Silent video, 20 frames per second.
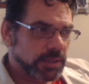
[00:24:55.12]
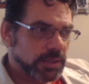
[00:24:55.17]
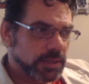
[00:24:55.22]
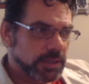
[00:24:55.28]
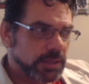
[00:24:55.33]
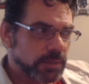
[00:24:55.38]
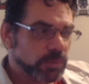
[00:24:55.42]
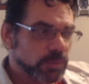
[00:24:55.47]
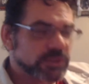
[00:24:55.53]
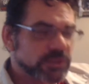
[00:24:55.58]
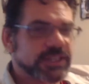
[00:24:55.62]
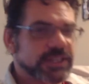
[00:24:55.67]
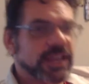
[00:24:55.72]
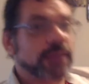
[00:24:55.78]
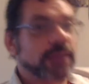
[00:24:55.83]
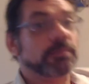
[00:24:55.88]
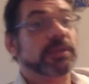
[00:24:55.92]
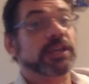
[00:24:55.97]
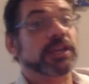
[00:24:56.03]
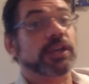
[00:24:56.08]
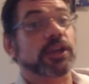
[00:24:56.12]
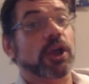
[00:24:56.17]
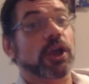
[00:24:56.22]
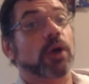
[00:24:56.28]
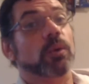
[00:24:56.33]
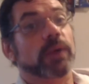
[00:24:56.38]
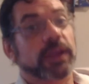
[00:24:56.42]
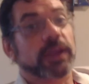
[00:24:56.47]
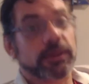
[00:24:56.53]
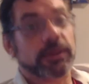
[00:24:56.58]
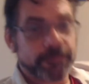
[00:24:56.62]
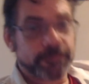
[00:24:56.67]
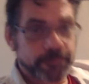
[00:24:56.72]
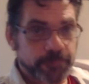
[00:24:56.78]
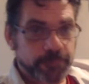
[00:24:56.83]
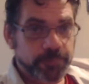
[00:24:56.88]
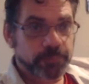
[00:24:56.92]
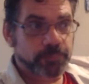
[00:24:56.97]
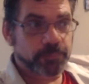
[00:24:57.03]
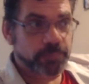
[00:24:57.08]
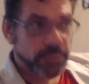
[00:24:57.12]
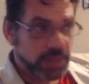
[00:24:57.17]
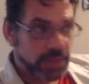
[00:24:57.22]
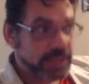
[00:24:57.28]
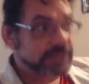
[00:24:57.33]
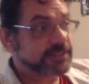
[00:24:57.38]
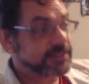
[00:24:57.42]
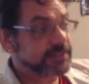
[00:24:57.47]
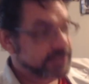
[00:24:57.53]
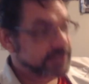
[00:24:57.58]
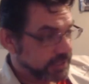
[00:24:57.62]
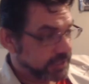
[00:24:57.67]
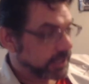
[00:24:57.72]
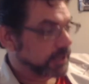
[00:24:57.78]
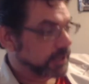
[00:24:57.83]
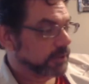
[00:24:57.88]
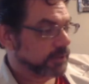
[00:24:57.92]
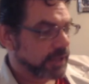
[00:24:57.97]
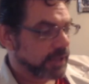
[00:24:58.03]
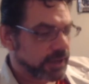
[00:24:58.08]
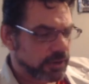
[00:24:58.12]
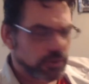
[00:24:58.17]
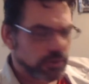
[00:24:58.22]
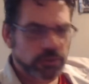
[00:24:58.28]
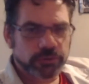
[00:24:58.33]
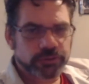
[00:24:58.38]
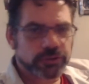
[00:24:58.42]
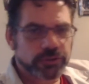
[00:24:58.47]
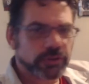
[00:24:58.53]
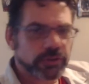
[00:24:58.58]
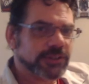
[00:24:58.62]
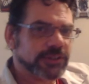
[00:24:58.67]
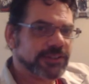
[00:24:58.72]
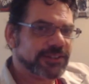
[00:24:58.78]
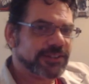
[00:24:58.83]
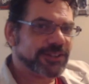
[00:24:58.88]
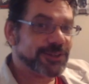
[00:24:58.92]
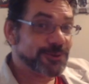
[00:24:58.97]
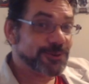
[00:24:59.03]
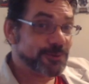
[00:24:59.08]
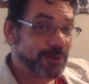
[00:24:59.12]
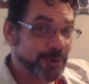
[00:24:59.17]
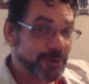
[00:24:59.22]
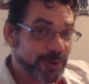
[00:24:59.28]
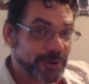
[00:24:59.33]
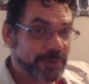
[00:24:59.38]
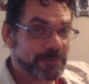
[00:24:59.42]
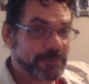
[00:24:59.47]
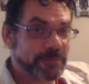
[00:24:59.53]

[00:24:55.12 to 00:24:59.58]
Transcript: What's kept me going is seeing that culture continue on.